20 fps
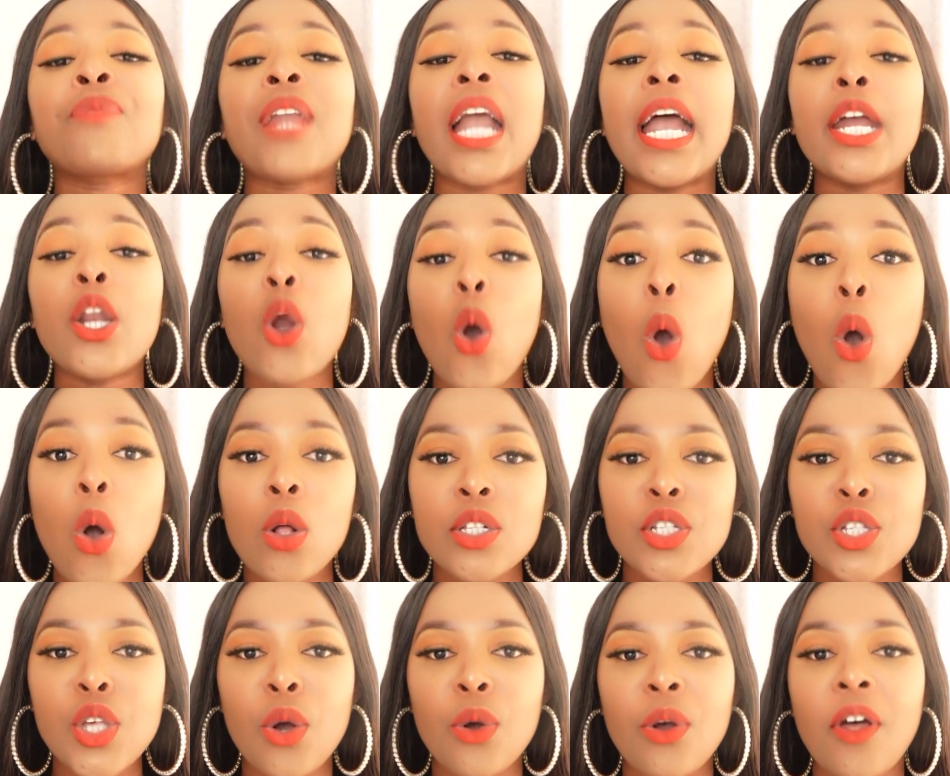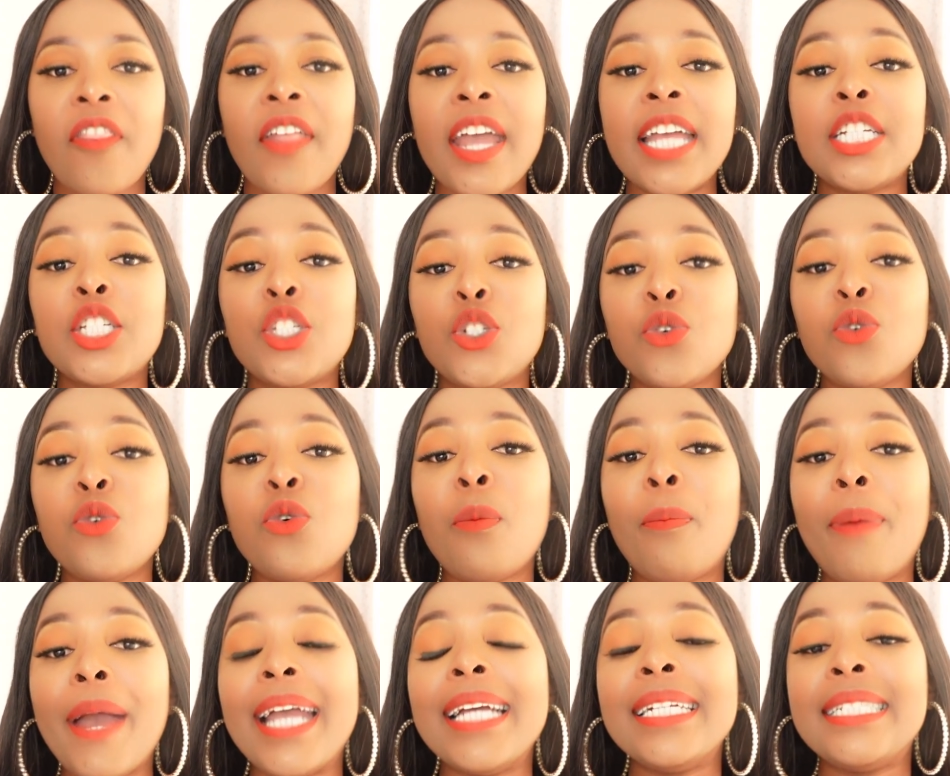And also, they do
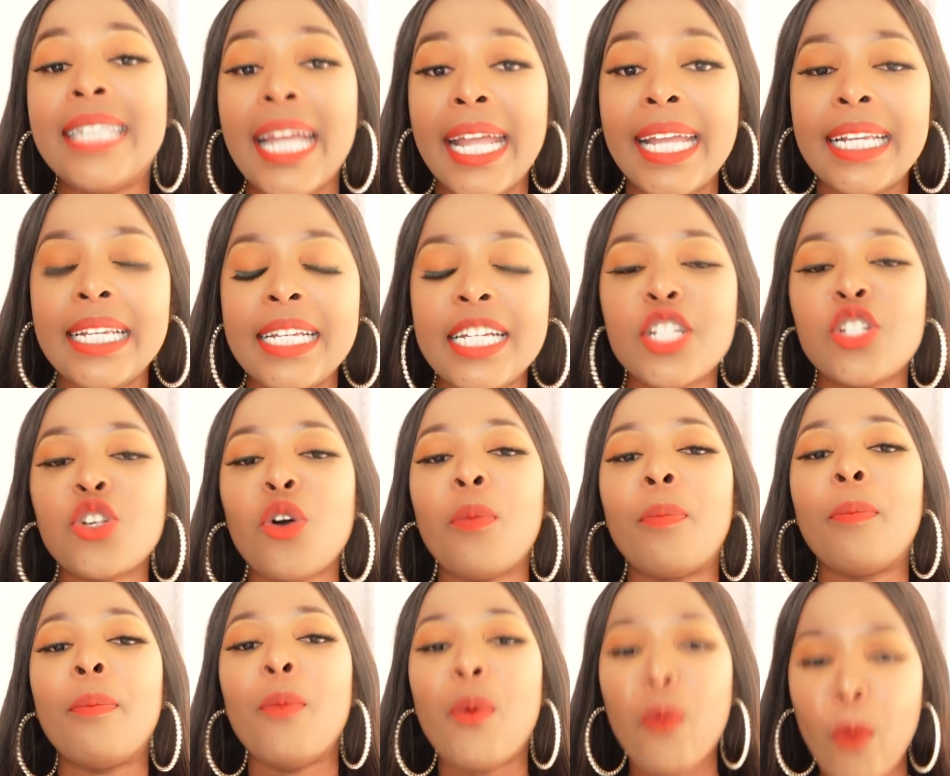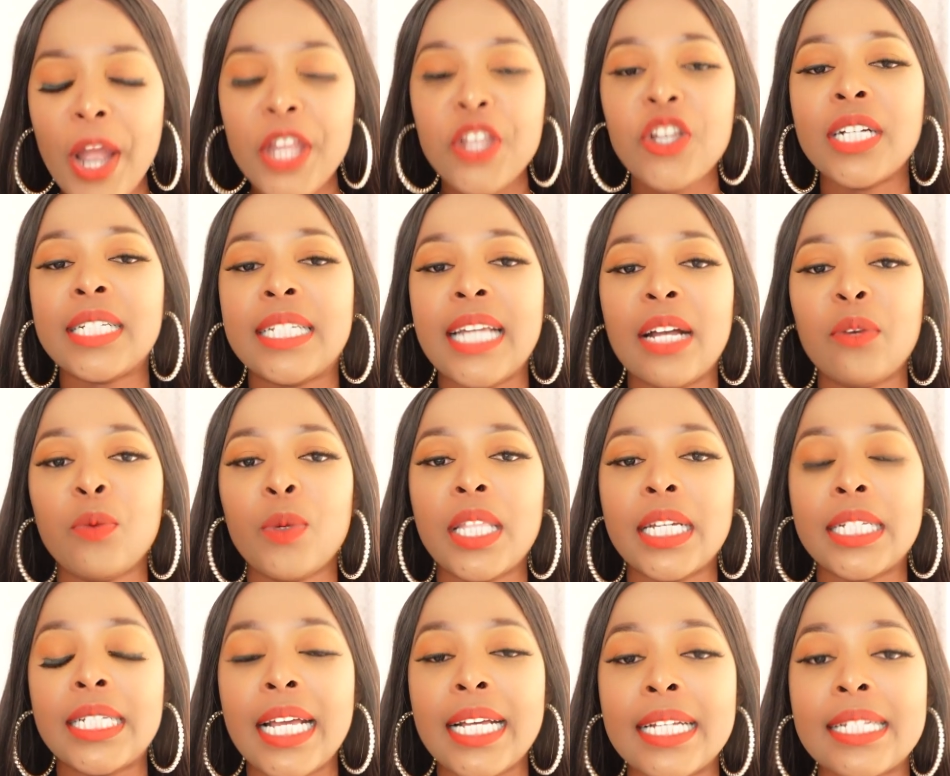pay daily. So when you're done with
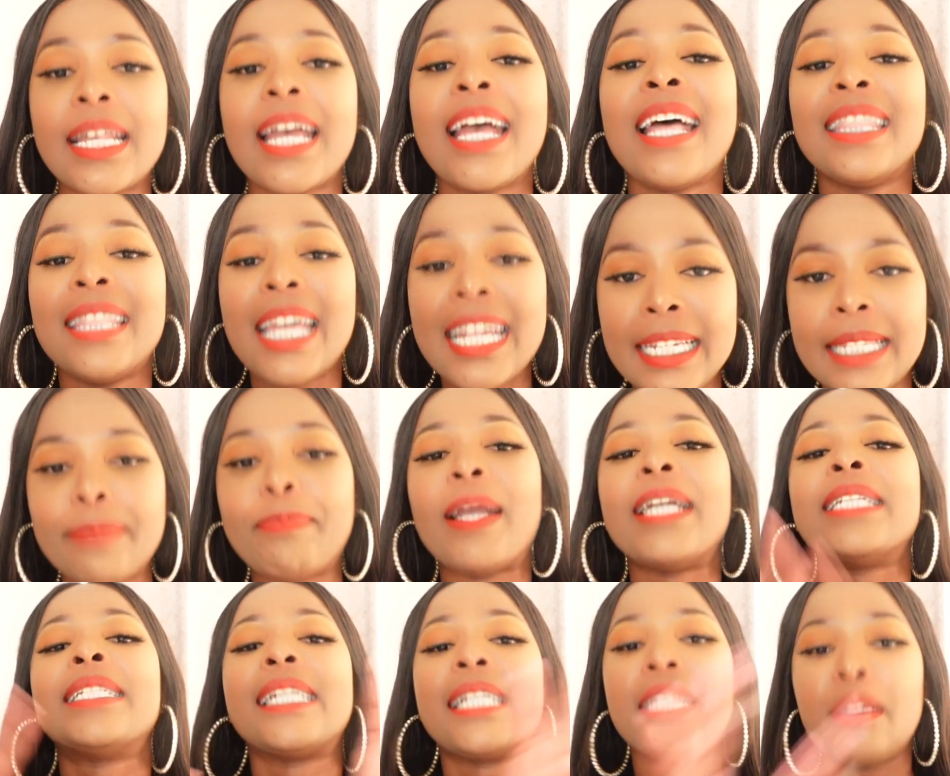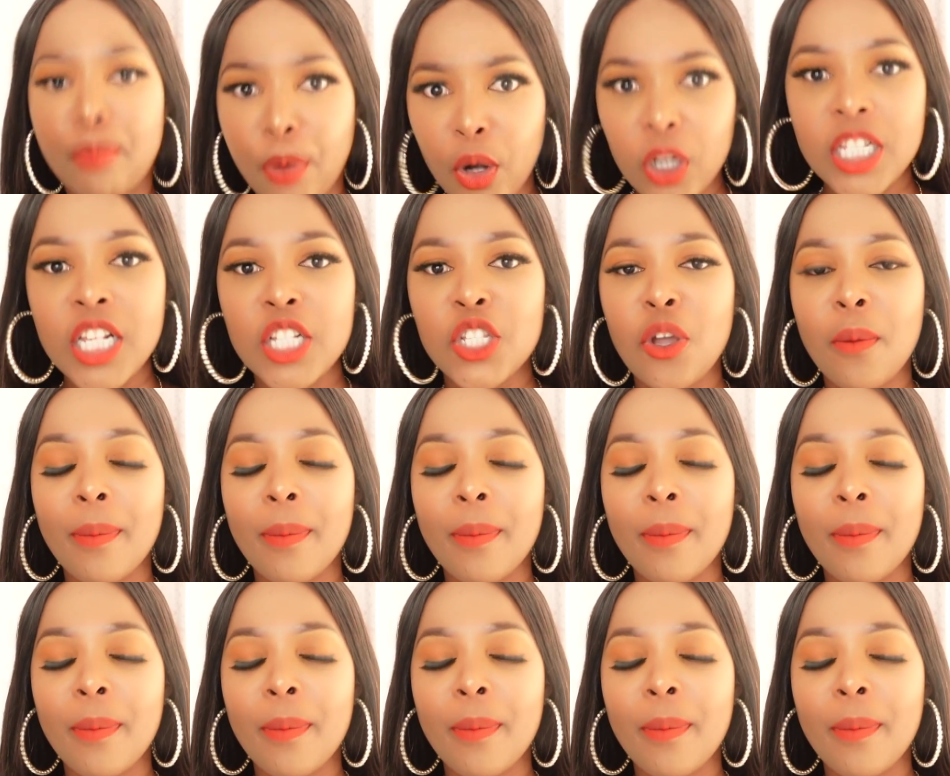the test, they basically process your